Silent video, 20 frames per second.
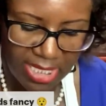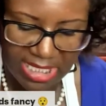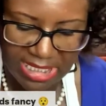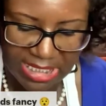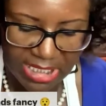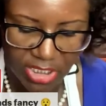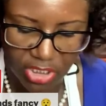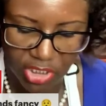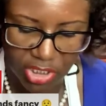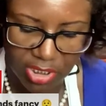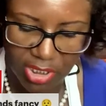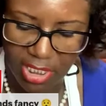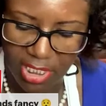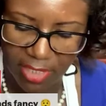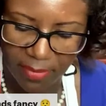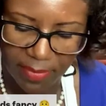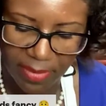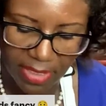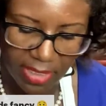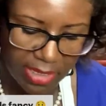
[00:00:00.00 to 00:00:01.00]
This is just going
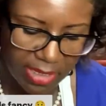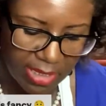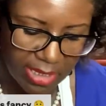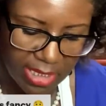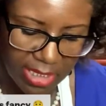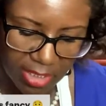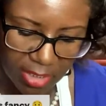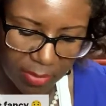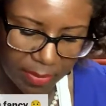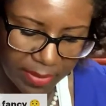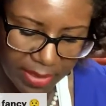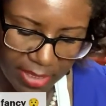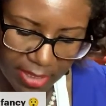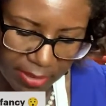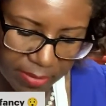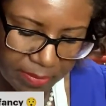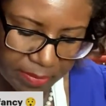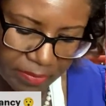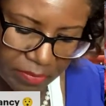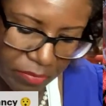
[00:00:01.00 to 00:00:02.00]
to be a little
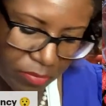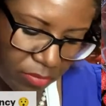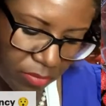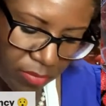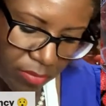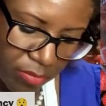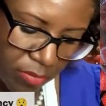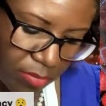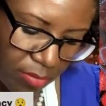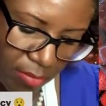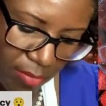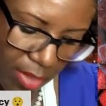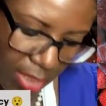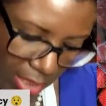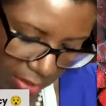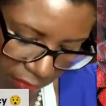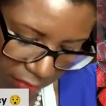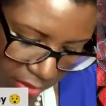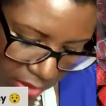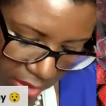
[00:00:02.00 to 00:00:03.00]
bit
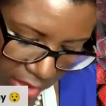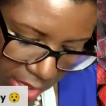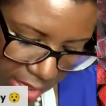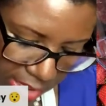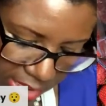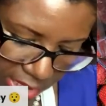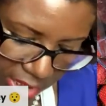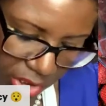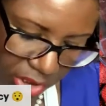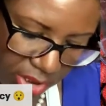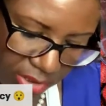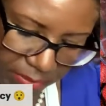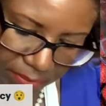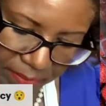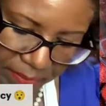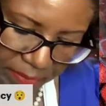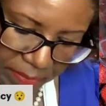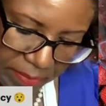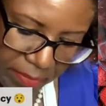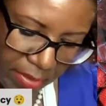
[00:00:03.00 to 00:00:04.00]
of a garnish.
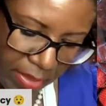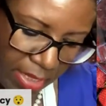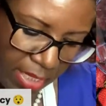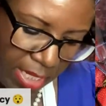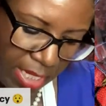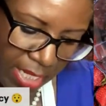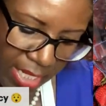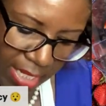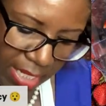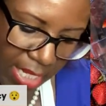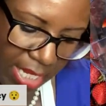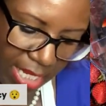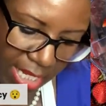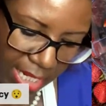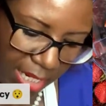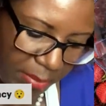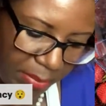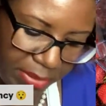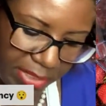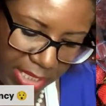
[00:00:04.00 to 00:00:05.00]

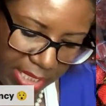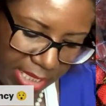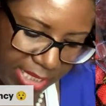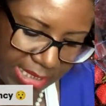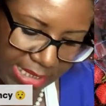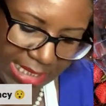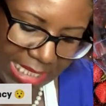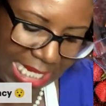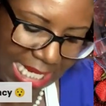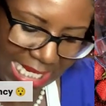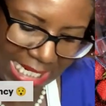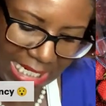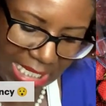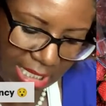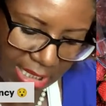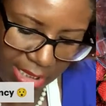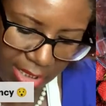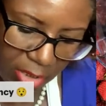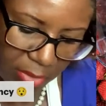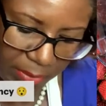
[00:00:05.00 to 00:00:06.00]
And I'll put it inside and
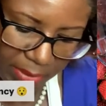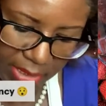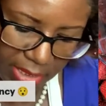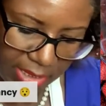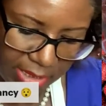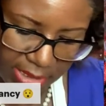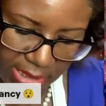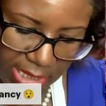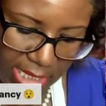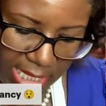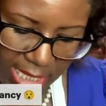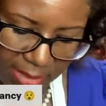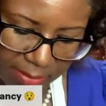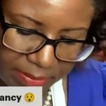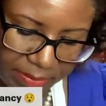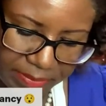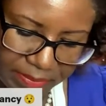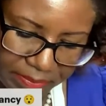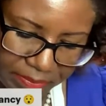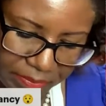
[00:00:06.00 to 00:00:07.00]
a little bit on top.
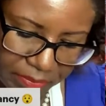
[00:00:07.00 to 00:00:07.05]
